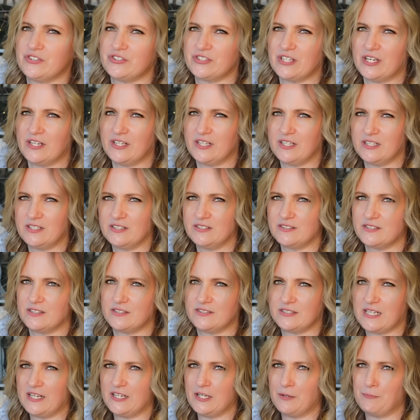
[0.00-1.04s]
stunning. It is a
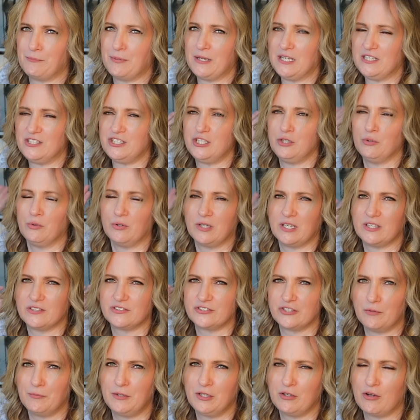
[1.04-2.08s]
standout piece. You'll get
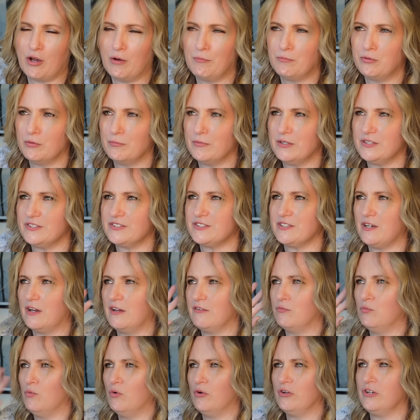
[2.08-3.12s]
so many compliments.
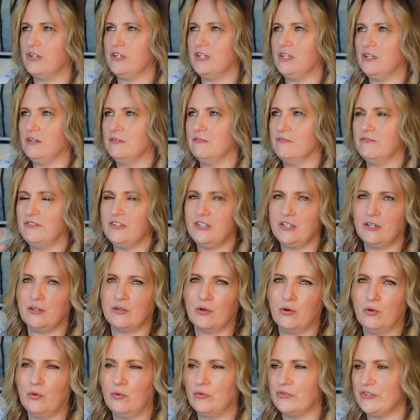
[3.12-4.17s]
I've worn it in video
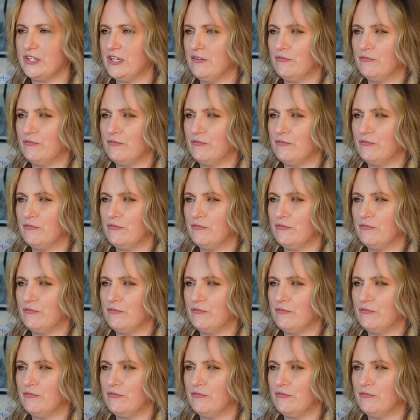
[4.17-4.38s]
calls and